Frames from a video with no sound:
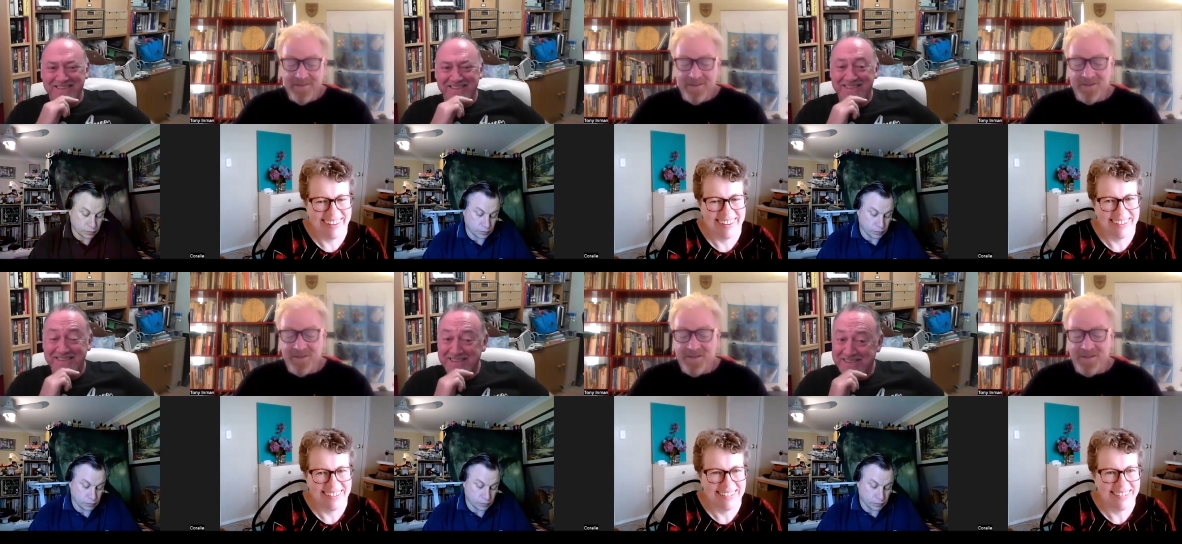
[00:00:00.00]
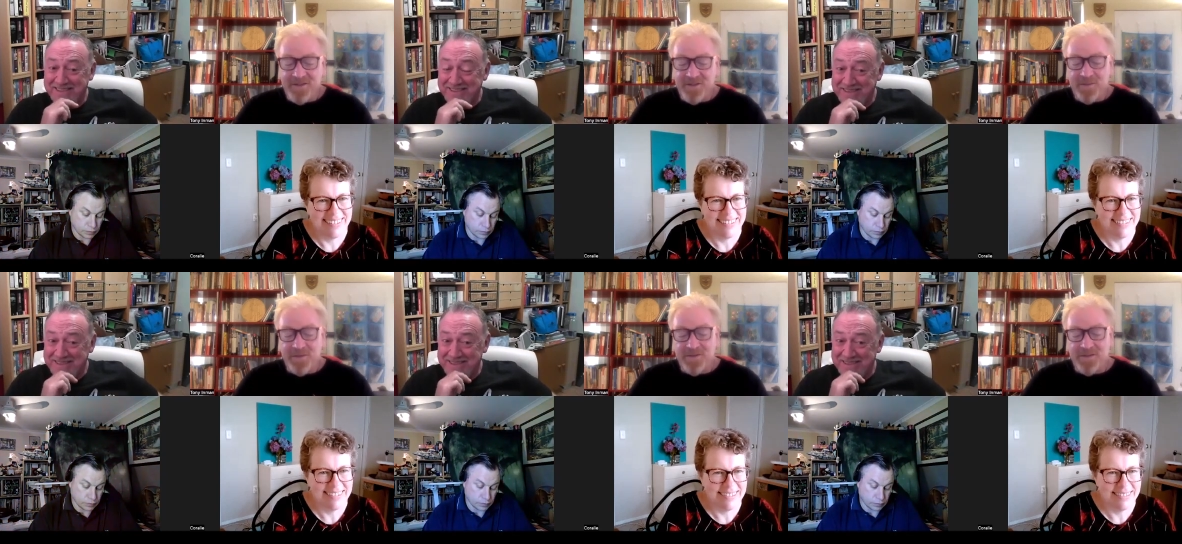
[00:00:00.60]
Speaker 1: so she says, just
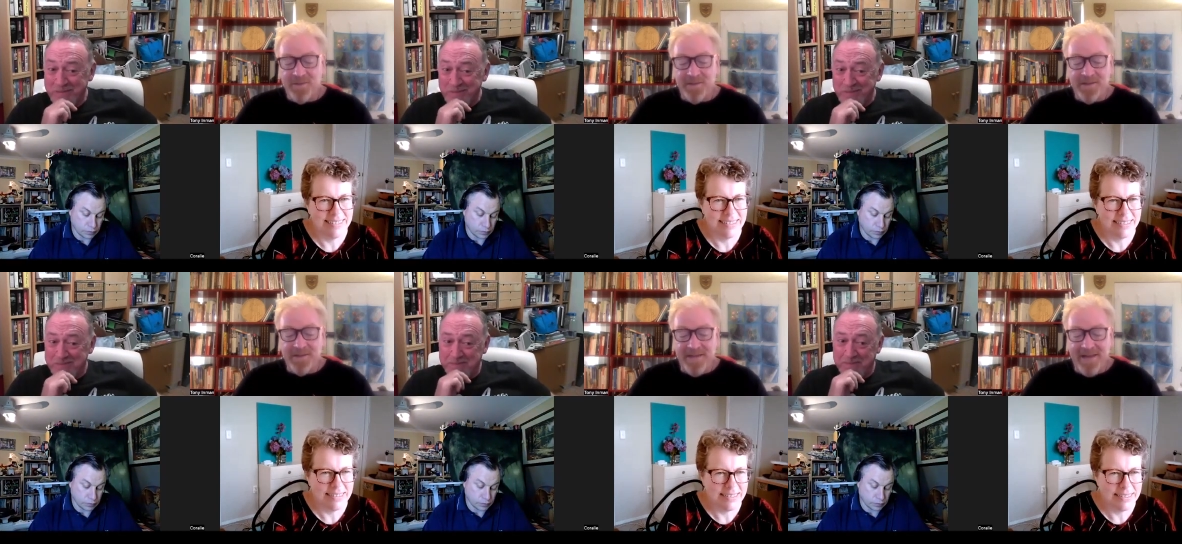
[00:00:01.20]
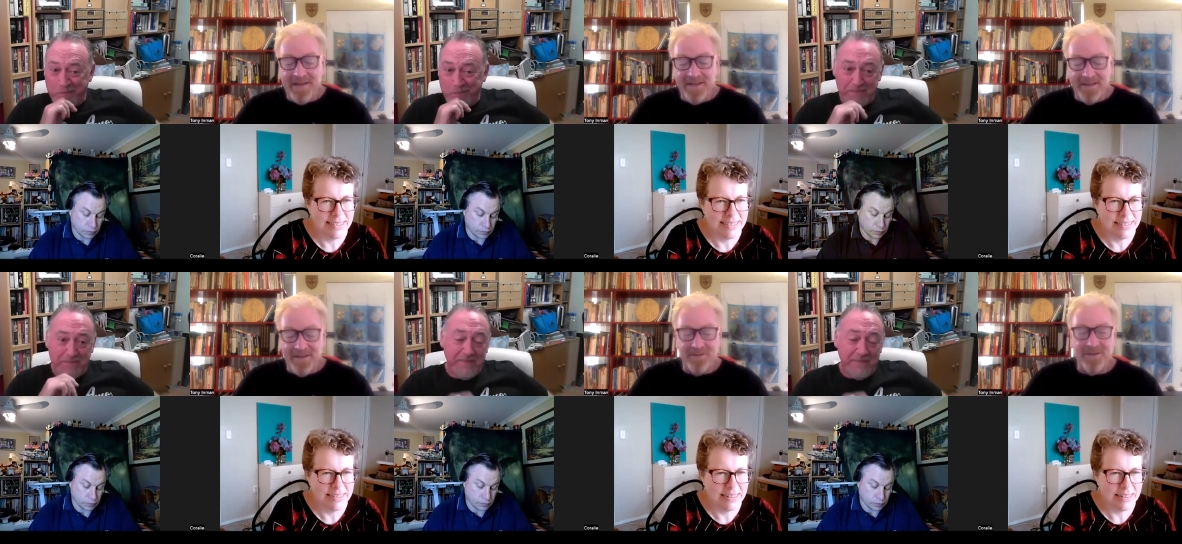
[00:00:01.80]
because something is the
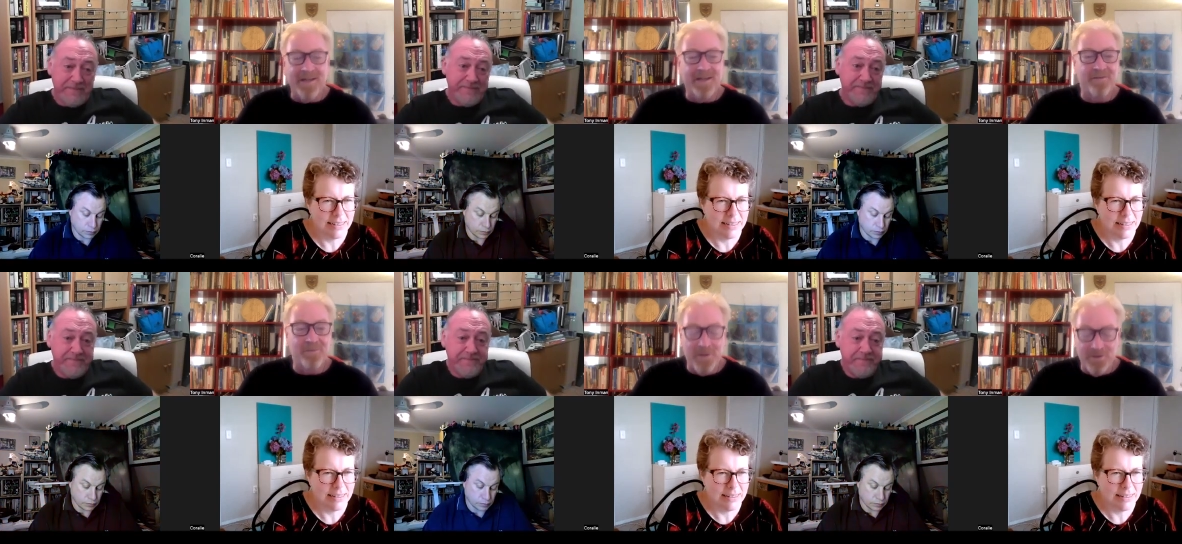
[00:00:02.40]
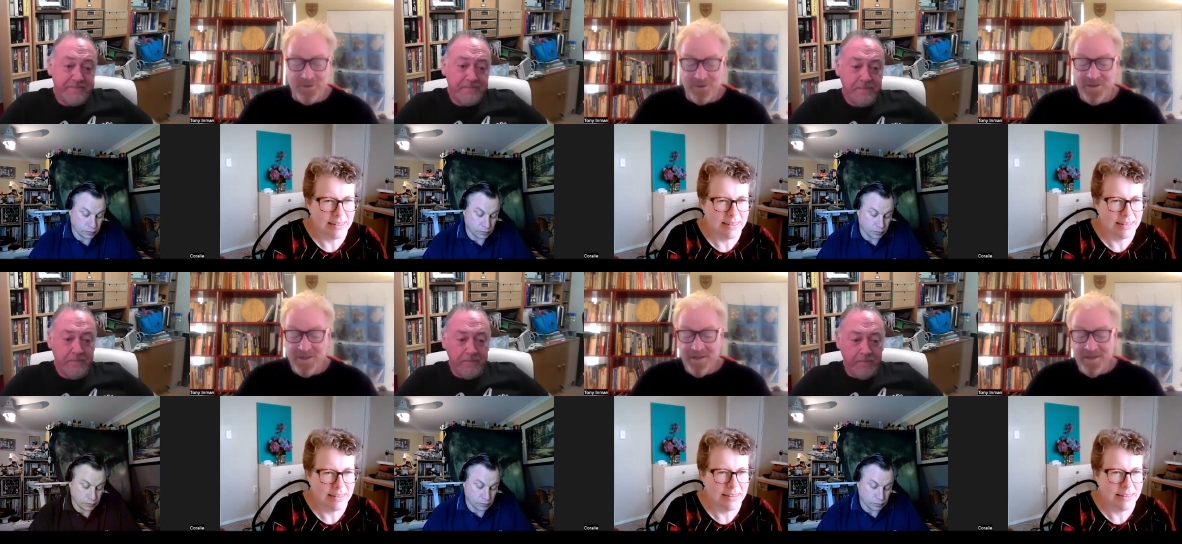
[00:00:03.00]
antidote to negative
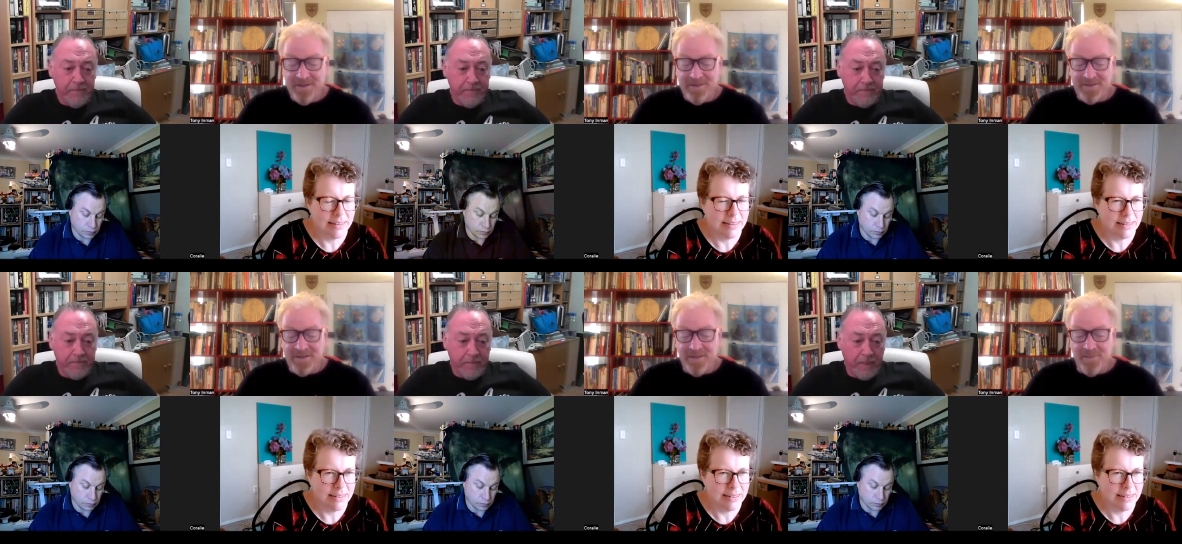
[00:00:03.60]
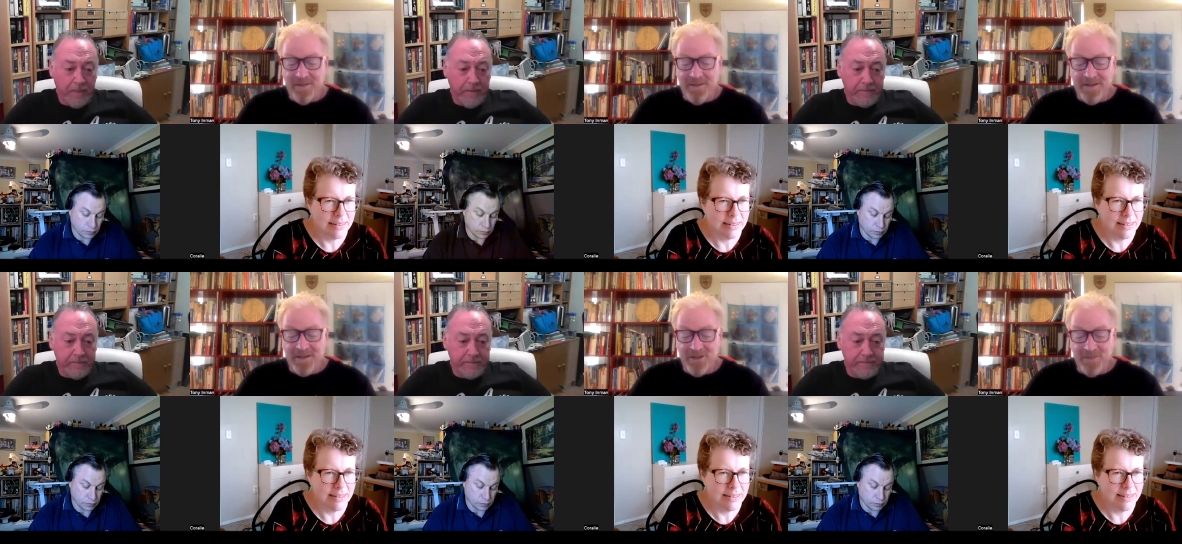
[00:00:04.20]
emotion, doesn't that mean it
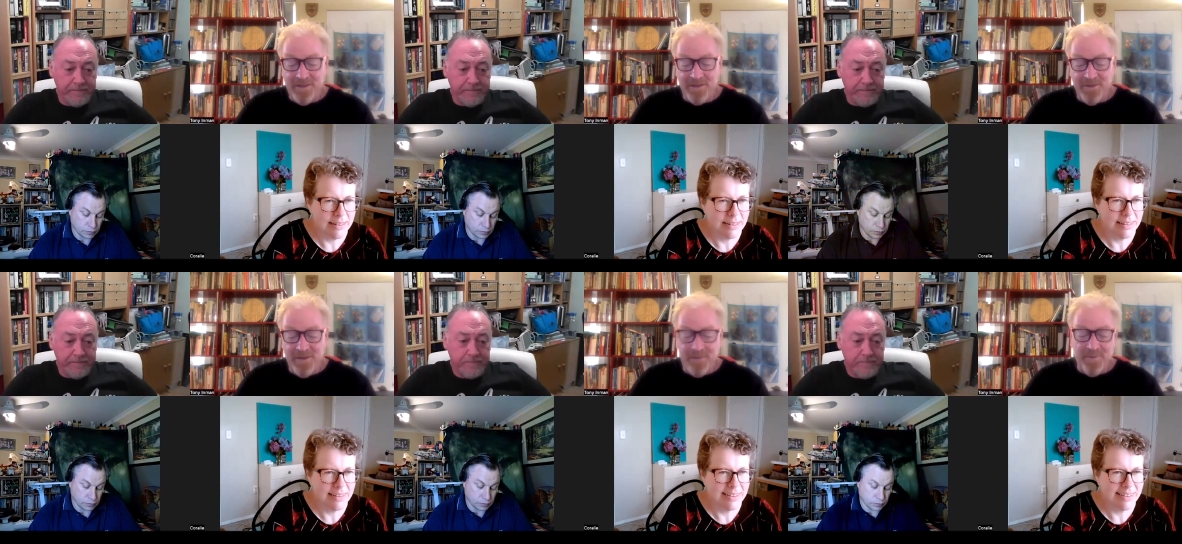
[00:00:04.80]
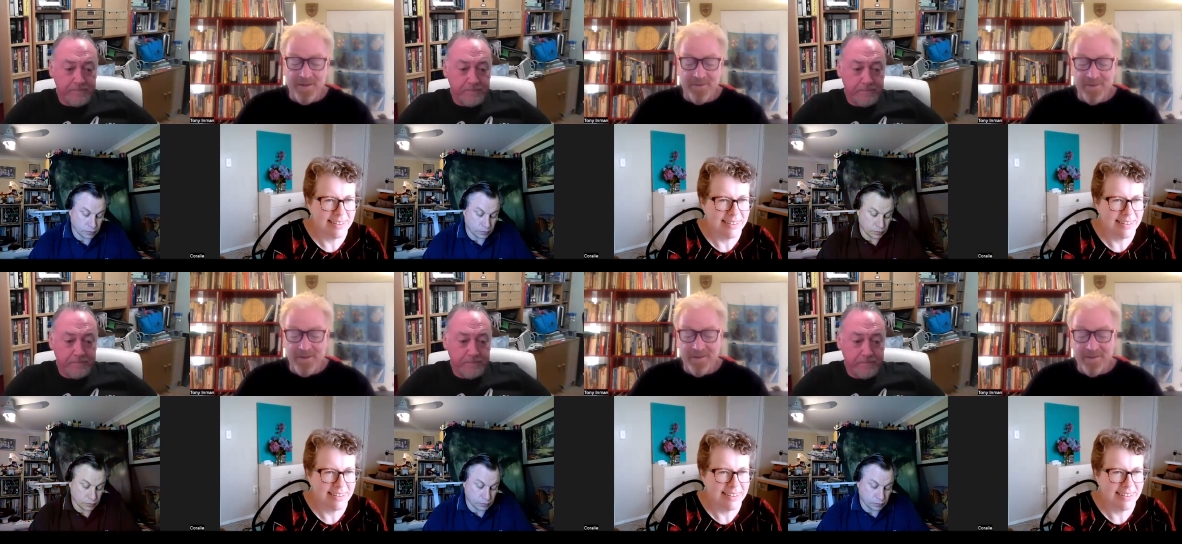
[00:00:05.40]
actually makes you happier?
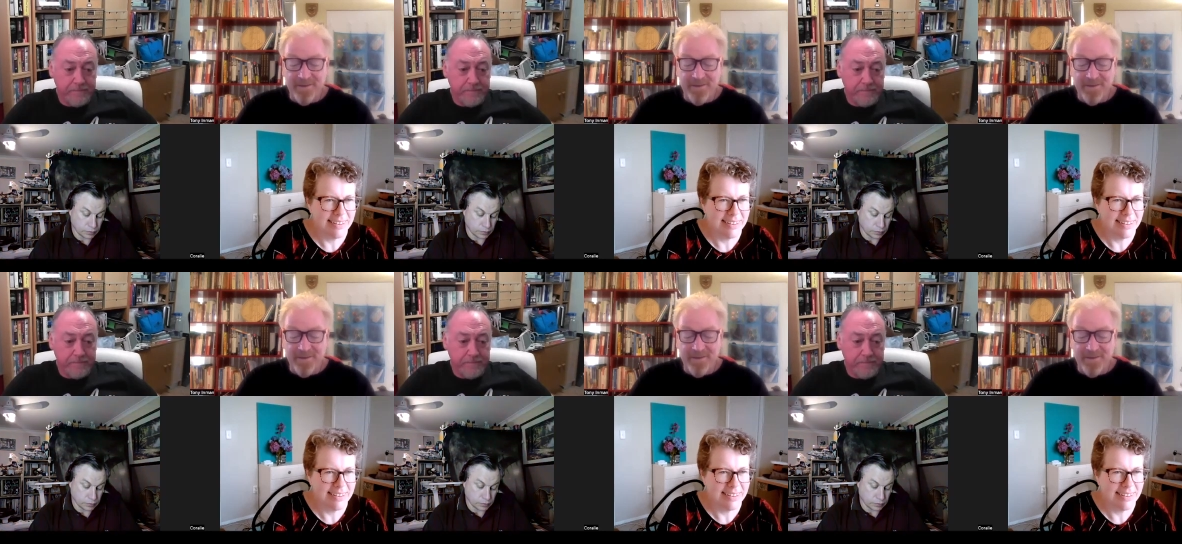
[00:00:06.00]
Right?